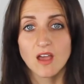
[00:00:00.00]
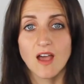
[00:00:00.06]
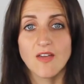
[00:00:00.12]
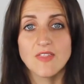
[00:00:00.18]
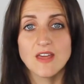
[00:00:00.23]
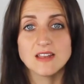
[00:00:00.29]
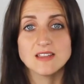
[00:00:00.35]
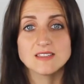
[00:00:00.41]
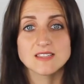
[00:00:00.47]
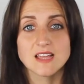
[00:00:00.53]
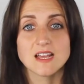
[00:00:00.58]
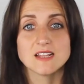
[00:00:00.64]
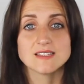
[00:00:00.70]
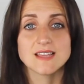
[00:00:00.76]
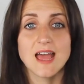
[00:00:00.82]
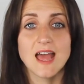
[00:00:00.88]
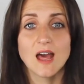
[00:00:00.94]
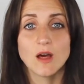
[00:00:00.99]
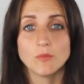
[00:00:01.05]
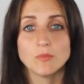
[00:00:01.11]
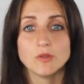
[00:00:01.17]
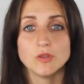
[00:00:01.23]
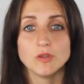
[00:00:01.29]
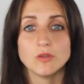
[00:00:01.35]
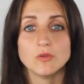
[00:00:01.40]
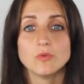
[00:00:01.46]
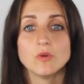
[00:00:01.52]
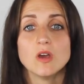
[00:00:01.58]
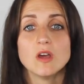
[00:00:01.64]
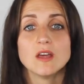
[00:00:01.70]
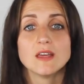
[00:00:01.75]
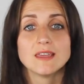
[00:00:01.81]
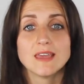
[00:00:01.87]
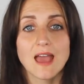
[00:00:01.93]
and they're designed to help you
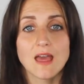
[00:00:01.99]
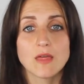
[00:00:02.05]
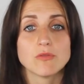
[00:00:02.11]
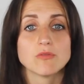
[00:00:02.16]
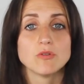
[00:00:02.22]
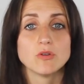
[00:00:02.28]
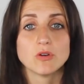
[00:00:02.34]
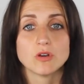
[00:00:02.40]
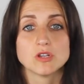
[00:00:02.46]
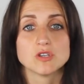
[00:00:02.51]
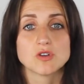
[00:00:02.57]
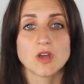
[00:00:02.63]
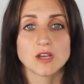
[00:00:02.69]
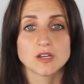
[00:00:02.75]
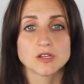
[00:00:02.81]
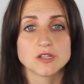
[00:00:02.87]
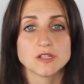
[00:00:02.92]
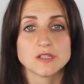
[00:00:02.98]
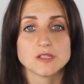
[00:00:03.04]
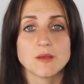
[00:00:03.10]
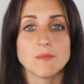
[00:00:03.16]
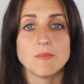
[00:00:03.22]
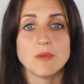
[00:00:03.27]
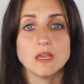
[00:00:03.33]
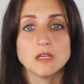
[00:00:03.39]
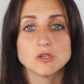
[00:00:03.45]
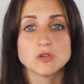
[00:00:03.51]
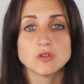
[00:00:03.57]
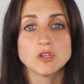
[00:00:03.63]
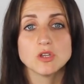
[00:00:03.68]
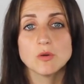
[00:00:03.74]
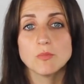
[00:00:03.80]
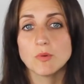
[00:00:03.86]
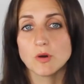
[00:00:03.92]
get through your contractions and make sure
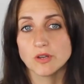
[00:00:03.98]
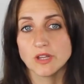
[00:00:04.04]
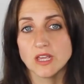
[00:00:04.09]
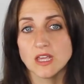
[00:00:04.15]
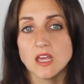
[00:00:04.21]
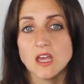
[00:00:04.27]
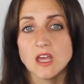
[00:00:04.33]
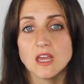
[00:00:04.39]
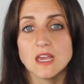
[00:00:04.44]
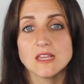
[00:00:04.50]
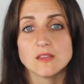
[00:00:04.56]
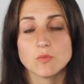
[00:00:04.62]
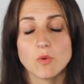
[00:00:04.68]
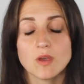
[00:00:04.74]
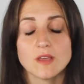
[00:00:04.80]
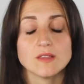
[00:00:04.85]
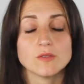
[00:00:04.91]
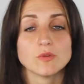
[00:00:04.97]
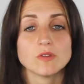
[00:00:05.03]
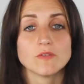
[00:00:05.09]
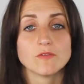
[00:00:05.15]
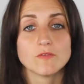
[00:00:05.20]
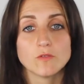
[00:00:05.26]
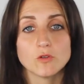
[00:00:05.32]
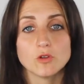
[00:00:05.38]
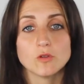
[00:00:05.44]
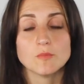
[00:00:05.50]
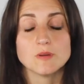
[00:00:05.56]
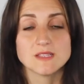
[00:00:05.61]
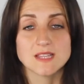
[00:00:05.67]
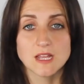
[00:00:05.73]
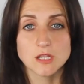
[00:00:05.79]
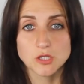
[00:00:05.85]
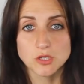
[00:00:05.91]
that your body is working to its full
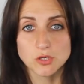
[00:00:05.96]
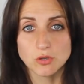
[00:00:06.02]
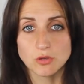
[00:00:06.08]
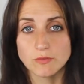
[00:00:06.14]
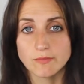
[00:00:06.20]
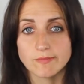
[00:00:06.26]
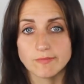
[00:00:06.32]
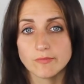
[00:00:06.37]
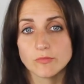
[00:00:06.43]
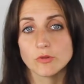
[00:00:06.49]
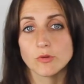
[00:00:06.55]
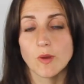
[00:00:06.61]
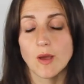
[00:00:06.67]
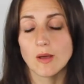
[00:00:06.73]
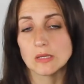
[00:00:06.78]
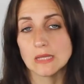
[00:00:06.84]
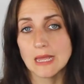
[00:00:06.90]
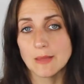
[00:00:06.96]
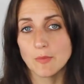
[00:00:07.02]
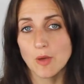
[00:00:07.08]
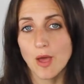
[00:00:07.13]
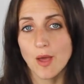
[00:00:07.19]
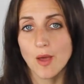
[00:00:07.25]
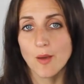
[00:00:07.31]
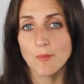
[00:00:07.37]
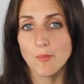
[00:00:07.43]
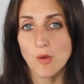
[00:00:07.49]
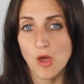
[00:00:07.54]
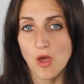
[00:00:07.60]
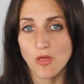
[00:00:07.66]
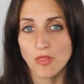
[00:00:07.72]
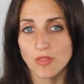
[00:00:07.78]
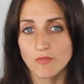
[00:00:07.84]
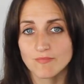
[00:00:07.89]
potential throughout labour and
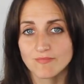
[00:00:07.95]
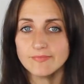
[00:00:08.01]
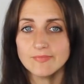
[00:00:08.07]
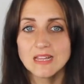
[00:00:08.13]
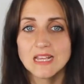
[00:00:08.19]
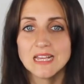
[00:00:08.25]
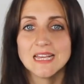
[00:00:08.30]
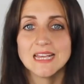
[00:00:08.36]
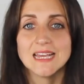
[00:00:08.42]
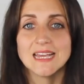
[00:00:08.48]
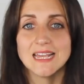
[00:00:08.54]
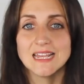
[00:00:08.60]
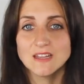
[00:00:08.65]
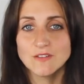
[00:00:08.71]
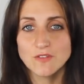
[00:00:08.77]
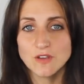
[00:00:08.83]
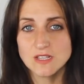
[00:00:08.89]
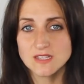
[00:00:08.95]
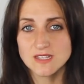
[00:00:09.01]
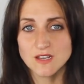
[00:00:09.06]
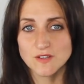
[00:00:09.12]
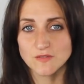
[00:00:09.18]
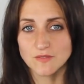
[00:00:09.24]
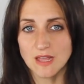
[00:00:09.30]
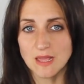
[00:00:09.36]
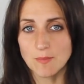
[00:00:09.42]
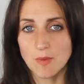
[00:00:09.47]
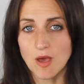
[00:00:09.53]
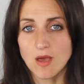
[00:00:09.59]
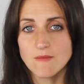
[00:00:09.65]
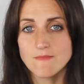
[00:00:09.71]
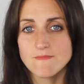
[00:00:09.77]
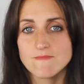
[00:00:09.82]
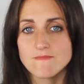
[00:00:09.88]
birth. In the first stage of
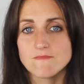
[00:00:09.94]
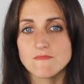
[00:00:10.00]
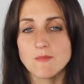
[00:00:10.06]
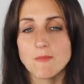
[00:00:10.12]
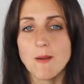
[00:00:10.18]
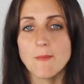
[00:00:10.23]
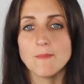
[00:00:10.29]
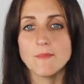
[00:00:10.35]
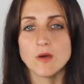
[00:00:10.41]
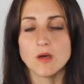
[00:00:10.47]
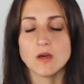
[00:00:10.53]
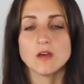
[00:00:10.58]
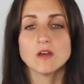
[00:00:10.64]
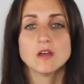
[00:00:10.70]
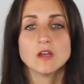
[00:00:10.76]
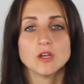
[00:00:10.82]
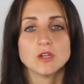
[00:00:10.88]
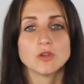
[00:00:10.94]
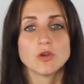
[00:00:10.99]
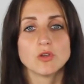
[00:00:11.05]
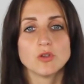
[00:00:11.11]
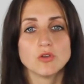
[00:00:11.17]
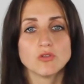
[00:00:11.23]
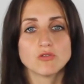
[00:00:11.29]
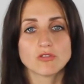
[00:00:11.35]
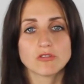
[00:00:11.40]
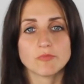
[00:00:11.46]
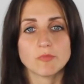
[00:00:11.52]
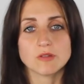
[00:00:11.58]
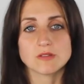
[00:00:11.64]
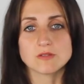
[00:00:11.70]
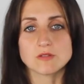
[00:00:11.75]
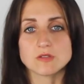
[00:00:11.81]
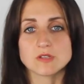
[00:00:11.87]
labour, remember your uterus
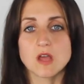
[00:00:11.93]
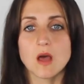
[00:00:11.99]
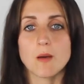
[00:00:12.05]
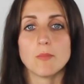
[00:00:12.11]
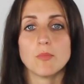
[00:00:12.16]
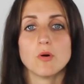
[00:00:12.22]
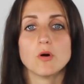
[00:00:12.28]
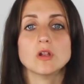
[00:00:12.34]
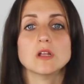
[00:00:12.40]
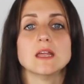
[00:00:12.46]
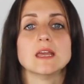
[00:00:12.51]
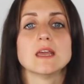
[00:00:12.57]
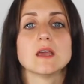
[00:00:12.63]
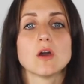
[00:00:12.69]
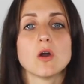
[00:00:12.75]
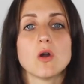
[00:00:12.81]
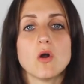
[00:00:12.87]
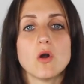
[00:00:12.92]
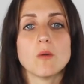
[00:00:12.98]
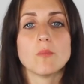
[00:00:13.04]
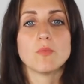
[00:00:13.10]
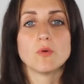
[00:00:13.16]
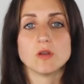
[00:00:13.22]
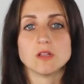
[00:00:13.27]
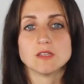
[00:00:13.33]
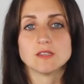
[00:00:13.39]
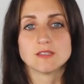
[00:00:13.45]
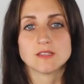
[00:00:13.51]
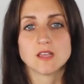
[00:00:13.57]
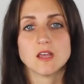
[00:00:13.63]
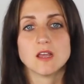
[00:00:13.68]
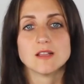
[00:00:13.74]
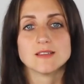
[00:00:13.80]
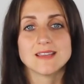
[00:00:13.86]
muscles are pulling upwards
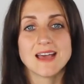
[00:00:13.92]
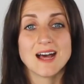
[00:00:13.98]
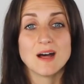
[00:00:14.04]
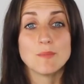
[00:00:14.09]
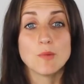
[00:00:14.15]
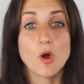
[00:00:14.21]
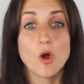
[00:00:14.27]
to help